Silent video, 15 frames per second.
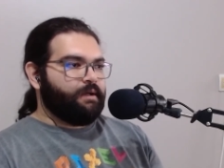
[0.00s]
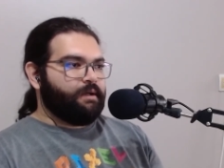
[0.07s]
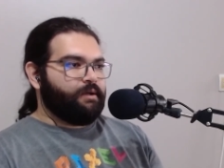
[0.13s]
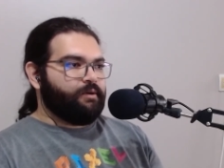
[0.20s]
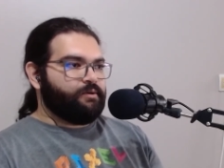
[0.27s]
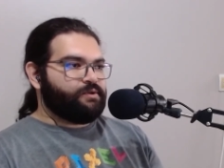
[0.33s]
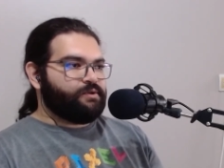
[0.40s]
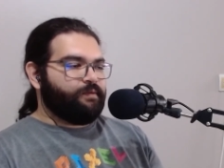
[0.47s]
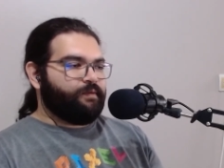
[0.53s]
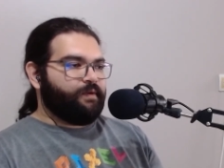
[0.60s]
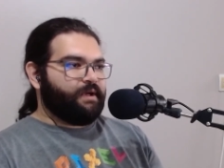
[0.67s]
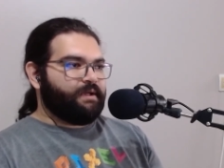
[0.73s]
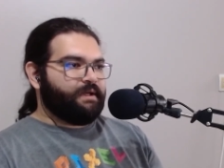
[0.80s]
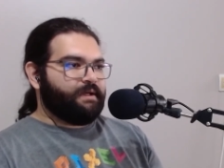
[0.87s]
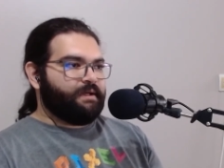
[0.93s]
He also
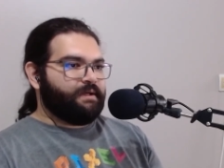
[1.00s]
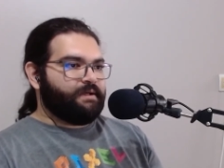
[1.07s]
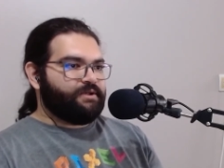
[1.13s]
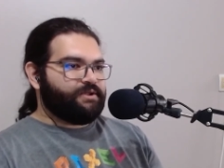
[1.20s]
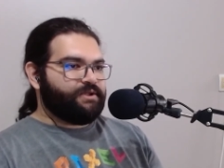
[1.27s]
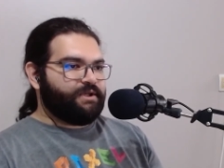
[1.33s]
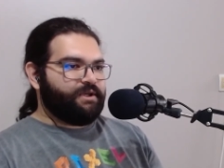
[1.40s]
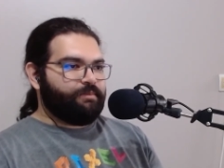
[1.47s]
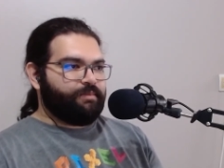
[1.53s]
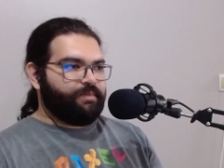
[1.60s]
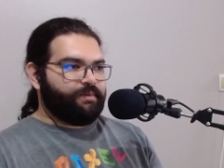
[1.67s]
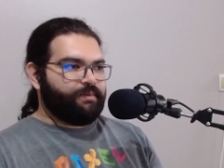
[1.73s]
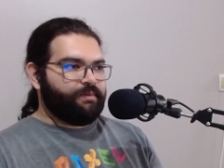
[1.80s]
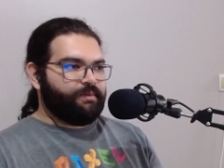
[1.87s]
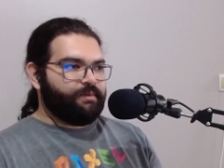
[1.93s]
found a sheep
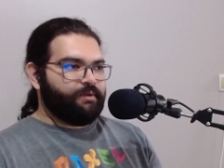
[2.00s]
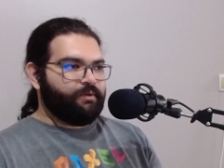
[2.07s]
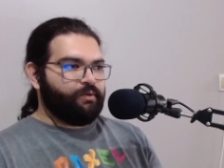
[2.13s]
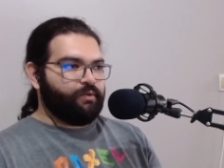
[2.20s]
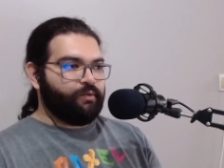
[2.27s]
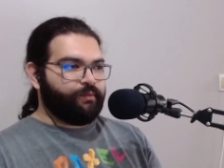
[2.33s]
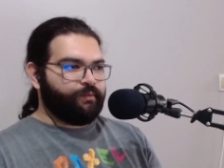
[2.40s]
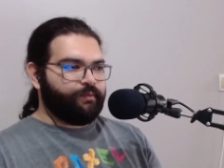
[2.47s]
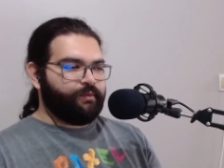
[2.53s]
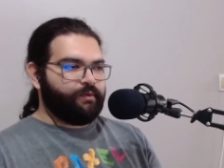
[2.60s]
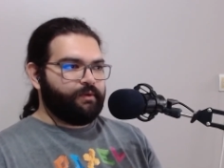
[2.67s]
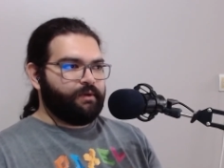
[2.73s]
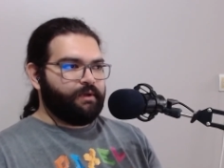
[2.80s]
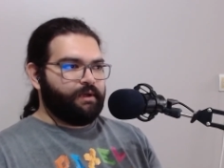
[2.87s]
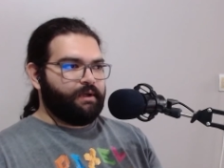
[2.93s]
hoof
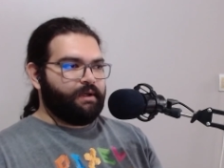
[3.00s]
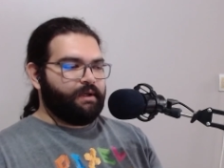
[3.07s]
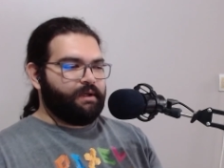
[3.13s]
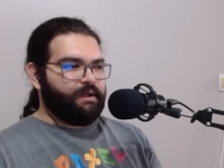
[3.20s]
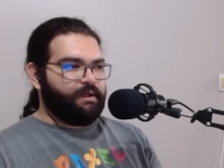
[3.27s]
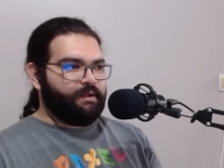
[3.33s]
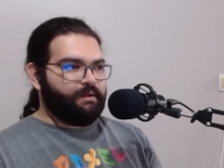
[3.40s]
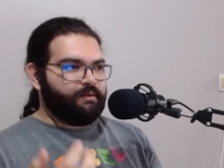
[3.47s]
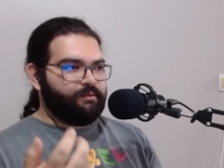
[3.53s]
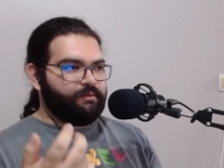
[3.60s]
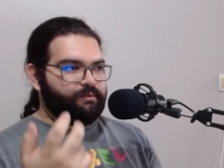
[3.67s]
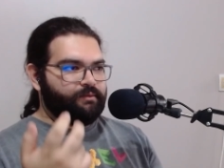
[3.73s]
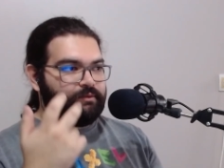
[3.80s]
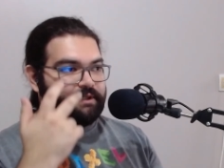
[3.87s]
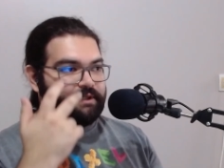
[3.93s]
in
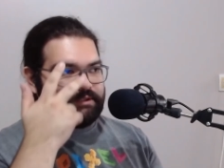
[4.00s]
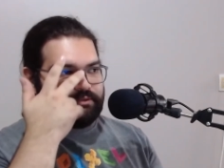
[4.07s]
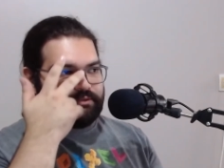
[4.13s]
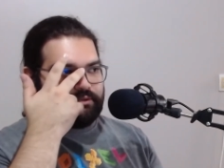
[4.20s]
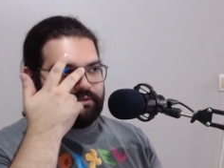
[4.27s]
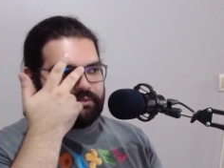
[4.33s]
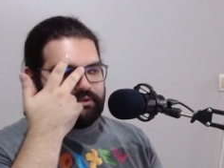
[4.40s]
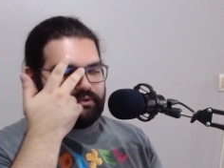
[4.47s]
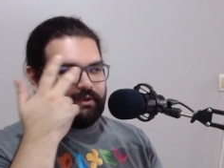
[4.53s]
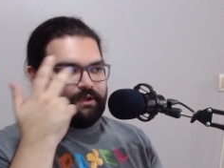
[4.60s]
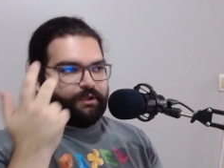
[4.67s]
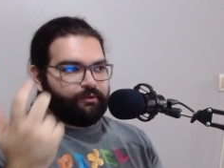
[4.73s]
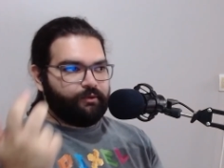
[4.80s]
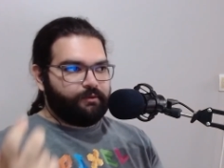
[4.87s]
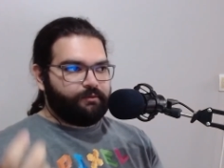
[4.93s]
Ulrich's room, so
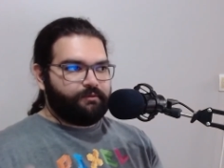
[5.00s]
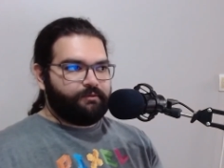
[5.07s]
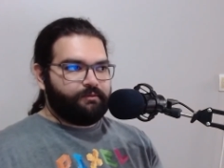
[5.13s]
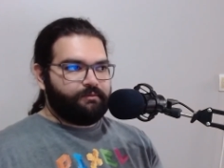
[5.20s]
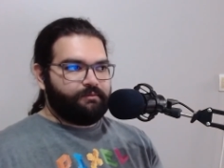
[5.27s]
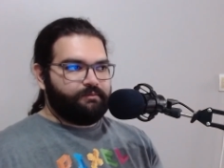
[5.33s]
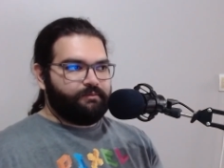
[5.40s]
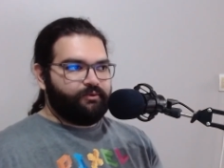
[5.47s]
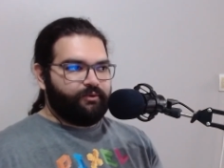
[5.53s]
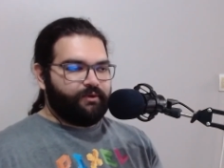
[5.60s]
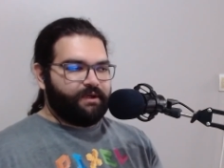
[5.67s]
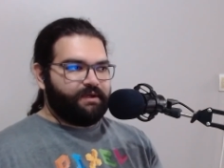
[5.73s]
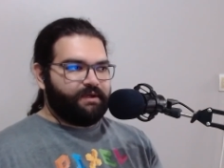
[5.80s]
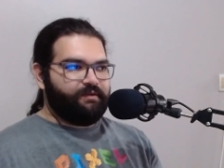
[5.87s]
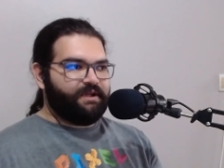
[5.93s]
he thought
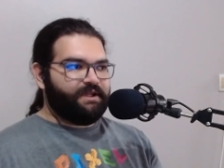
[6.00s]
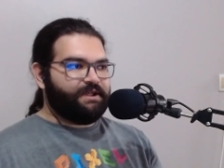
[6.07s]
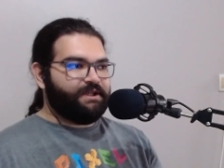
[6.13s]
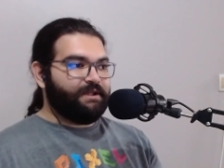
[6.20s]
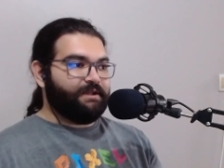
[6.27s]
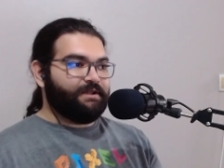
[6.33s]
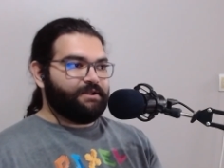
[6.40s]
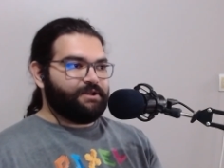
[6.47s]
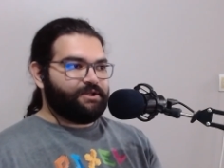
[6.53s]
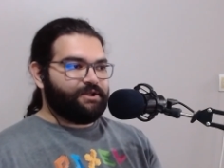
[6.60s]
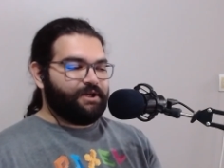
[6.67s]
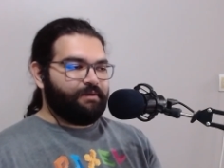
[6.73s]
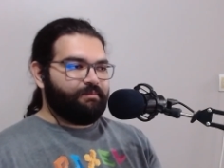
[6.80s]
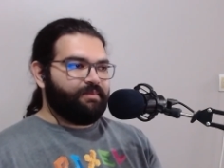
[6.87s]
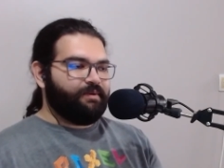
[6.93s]
Ulrich even killed the
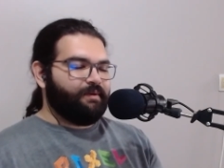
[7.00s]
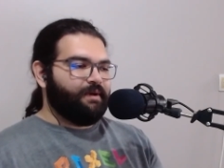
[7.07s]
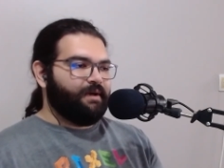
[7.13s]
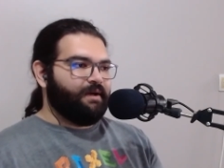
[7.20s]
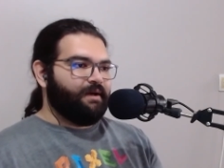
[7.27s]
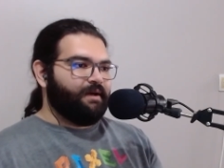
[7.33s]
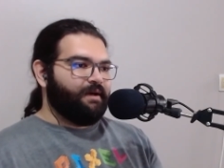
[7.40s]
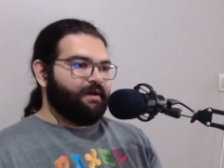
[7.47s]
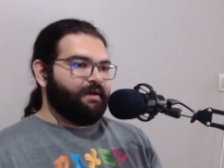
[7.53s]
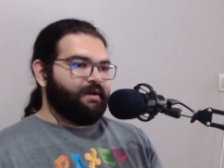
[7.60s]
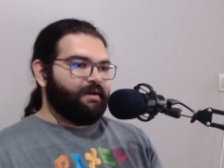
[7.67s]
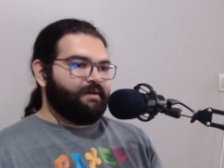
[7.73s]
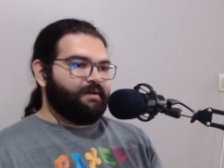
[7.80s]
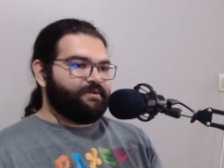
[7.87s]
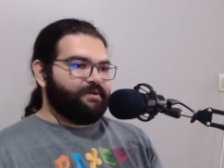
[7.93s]
sheep.
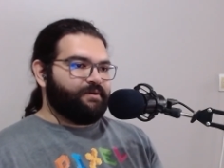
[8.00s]
So